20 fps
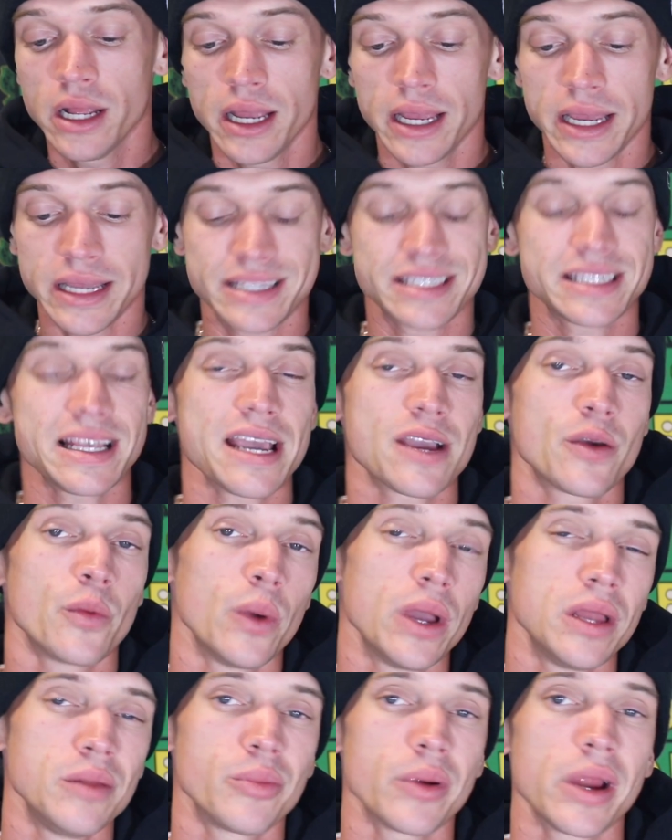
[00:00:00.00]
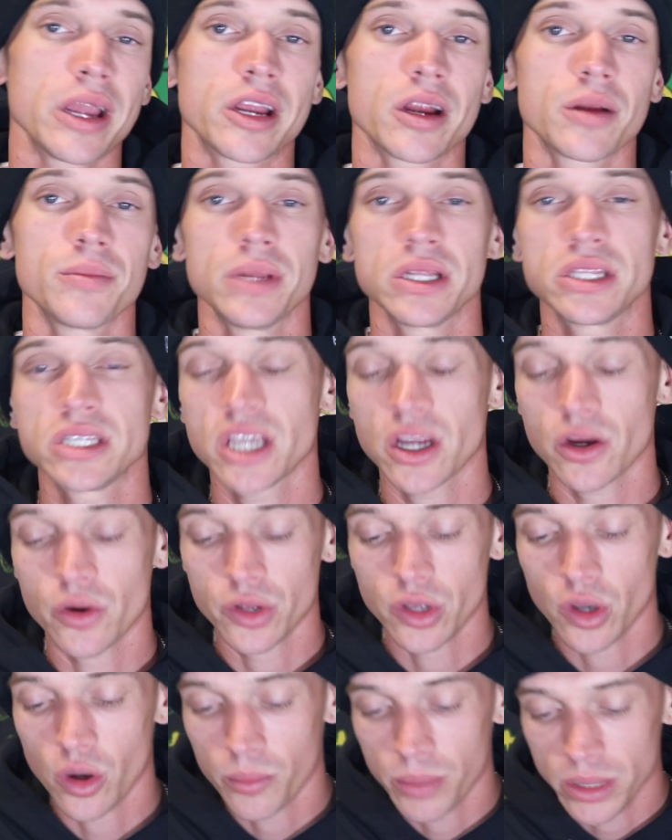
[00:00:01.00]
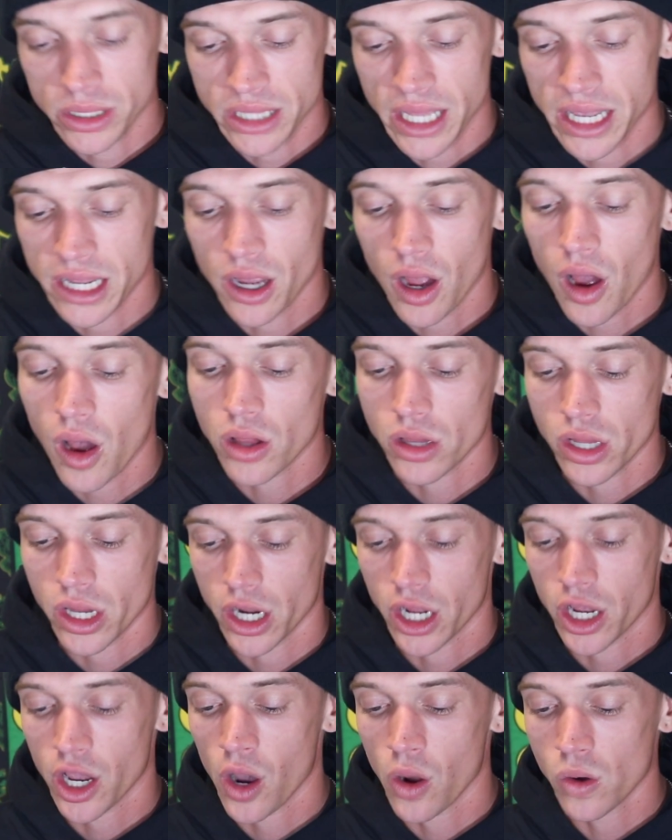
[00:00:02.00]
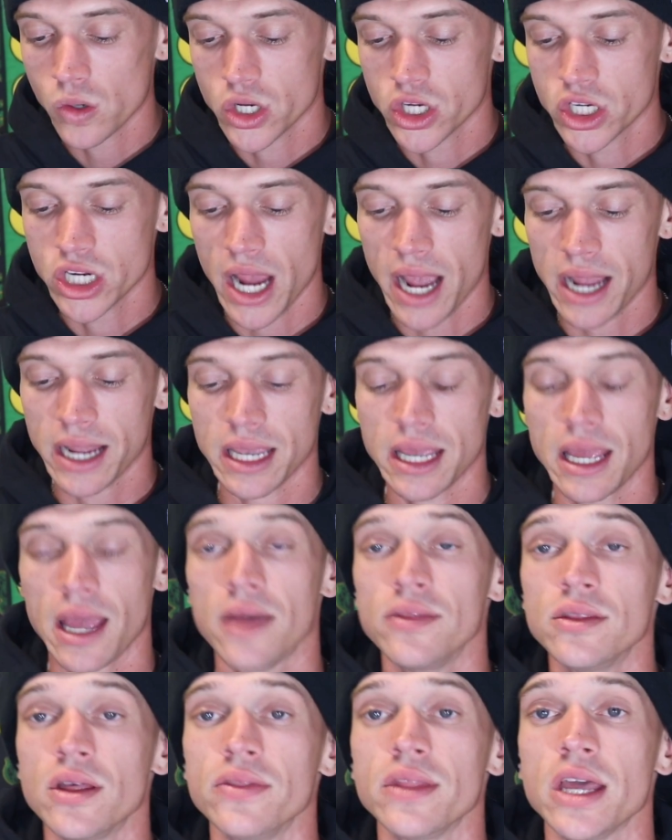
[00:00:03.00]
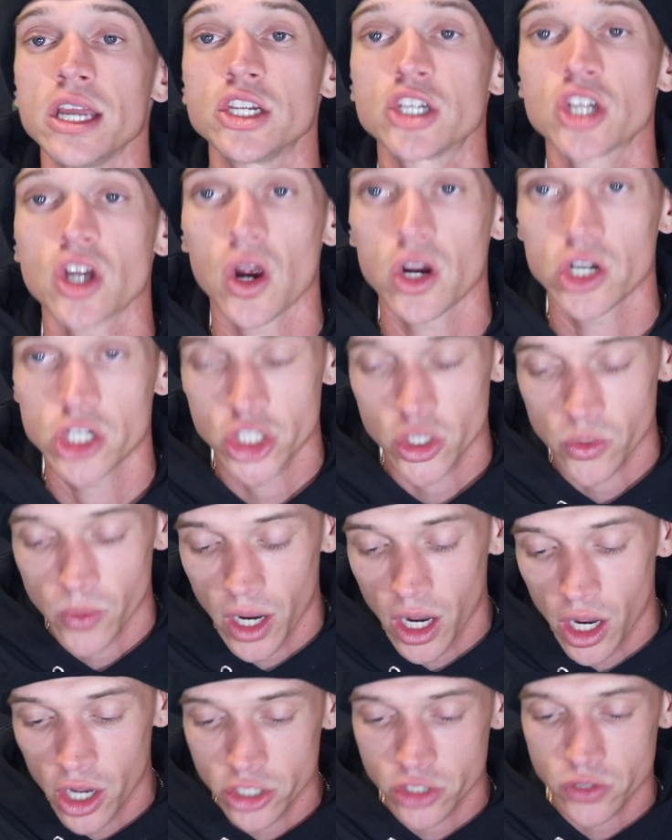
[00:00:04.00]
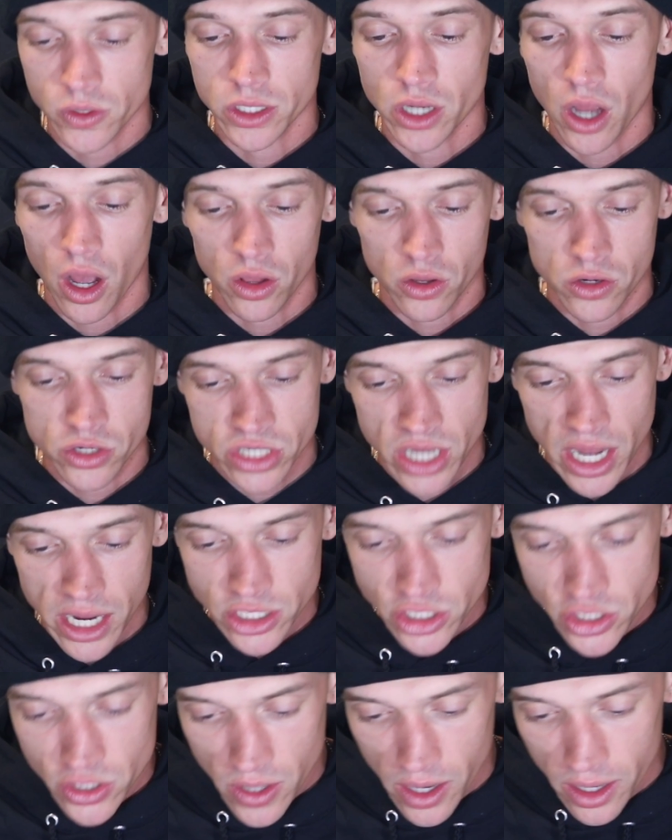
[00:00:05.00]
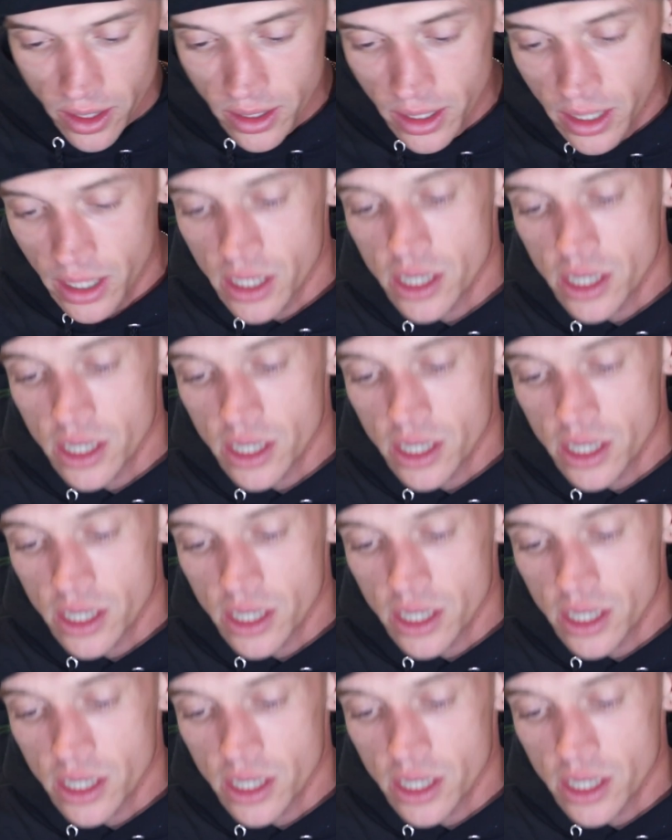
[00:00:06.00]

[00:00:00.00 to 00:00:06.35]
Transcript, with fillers: It's like windbreaker material, but they call it a coach jacket, and then they charge you $100 extra.